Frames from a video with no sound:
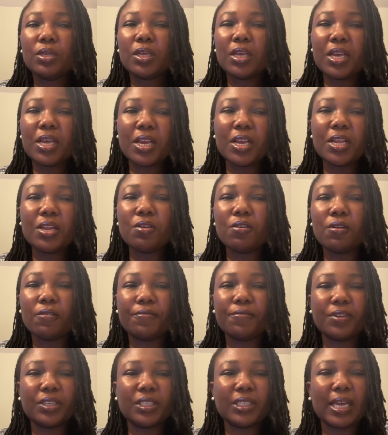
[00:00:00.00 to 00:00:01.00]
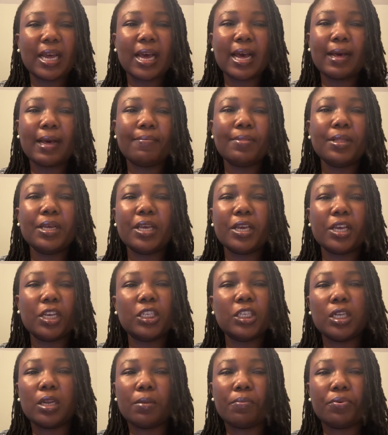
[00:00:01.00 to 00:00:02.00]
in your visa
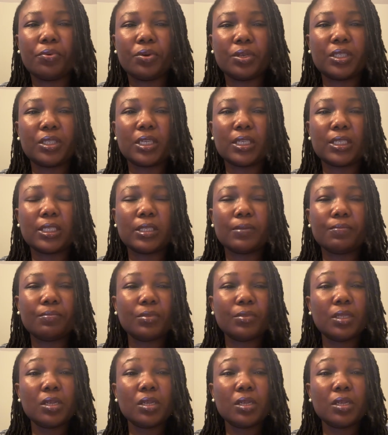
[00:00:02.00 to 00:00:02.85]
application process.